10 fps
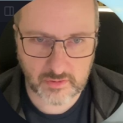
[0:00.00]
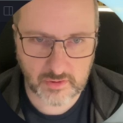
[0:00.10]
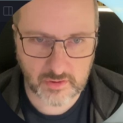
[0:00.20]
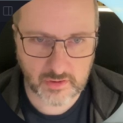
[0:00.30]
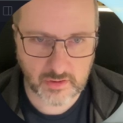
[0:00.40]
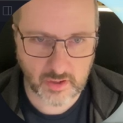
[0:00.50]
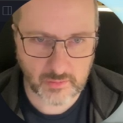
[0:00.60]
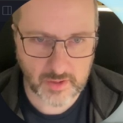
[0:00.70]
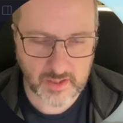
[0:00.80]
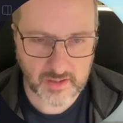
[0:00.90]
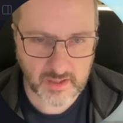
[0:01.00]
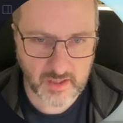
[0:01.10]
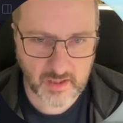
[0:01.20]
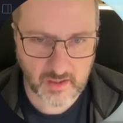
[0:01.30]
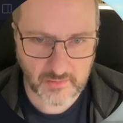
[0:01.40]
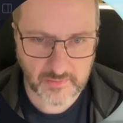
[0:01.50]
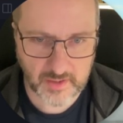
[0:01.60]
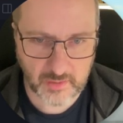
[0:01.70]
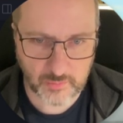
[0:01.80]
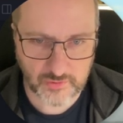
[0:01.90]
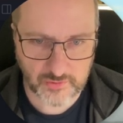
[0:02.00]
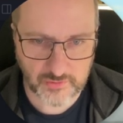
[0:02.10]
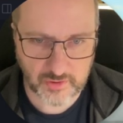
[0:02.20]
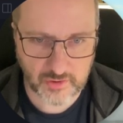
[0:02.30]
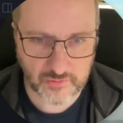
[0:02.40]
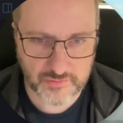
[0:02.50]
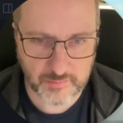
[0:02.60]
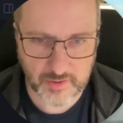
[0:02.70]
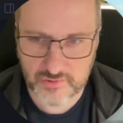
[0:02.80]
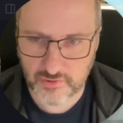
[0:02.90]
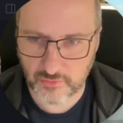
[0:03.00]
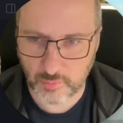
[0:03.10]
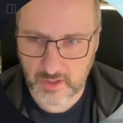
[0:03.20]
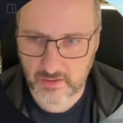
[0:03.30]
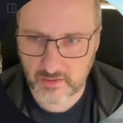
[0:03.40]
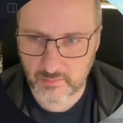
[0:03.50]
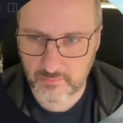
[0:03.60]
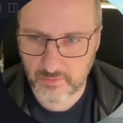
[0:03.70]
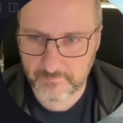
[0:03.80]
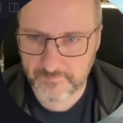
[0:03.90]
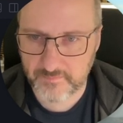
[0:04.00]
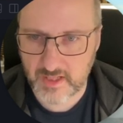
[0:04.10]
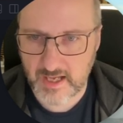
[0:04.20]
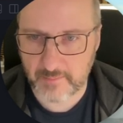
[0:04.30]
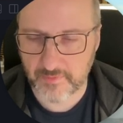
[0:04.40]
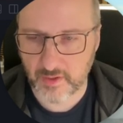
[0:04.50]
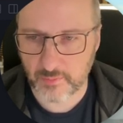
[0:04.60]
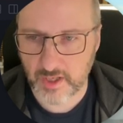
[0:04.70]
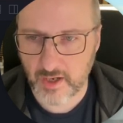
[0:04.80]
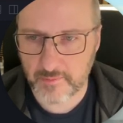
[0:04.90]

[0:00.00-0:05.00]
go in here, I think it was under contributions welcomed. Yeah, there we go.